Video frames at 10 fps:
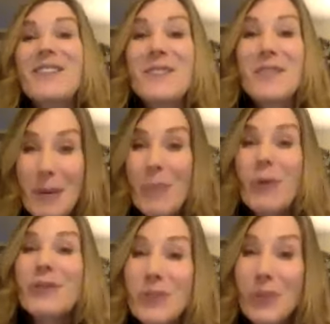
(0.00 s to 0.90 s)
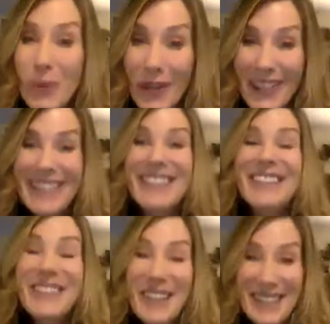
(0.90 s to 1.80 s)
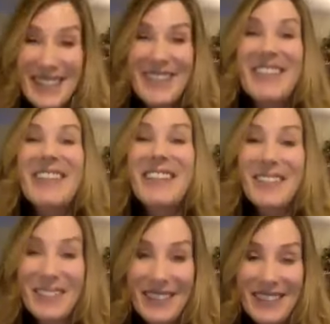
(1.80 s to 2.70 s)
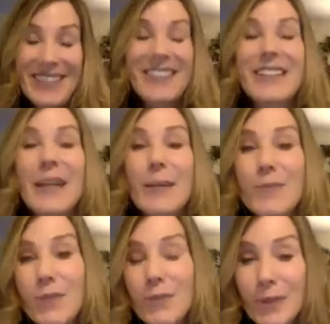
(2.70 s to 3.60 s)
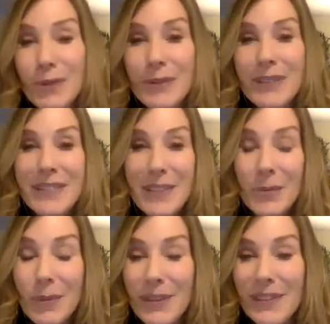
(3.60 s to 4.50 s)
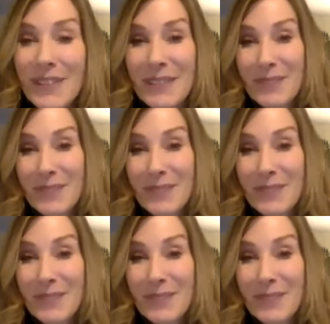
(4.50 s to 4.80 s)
so that more joy, love, healing comes through to the world.